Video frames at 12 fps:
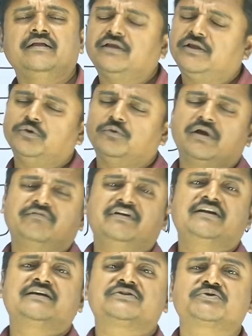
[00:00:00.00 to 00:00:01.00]
You have
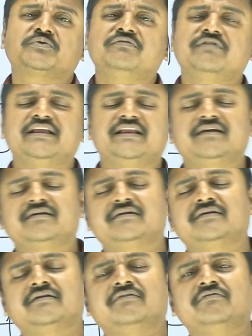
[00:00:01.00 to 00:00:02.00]
understood
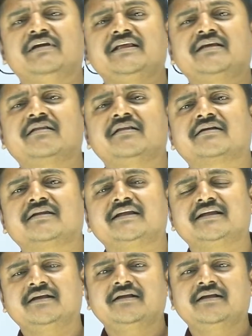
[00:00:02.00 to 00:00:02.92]
very clearly